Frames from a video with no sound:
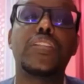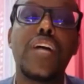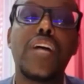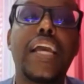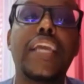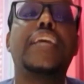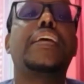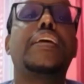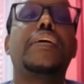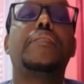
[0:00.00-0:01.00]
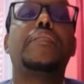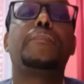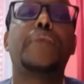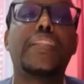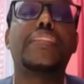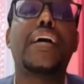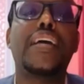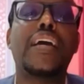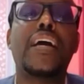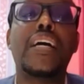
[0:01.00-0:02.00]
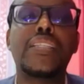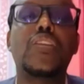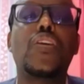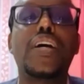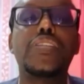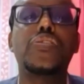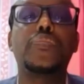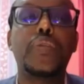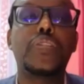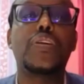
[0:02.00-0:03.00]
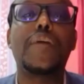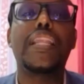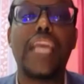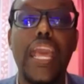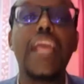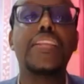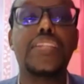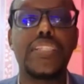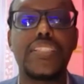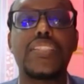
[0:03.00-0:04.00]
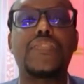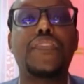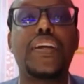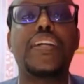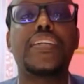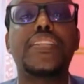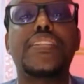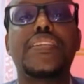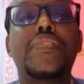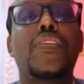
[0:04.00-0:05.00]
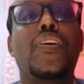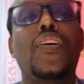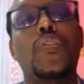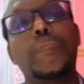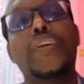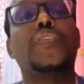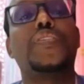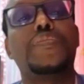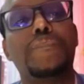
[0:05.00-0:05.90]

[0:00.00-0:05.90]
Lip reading: try, but as long as you put Somali interests first, all will be good.